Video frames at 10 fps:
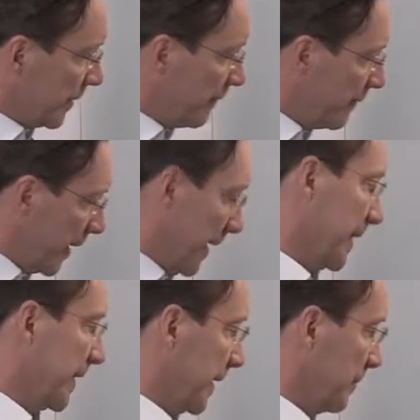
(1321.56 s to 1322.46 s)
the
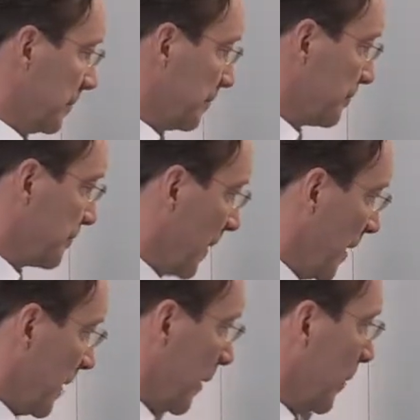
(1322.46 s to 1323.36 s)
fire key.
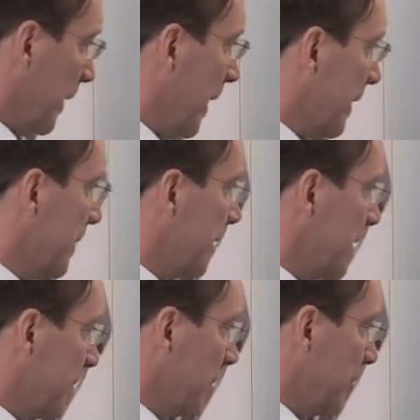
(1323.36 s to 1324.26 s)
Then we enter
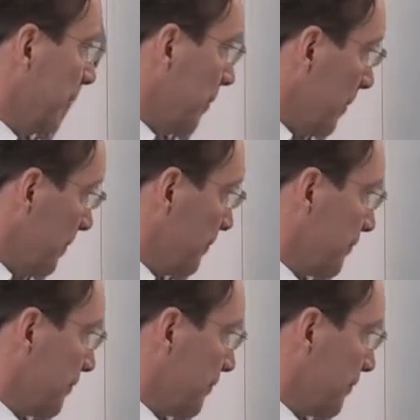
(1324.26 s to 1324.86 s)
this module.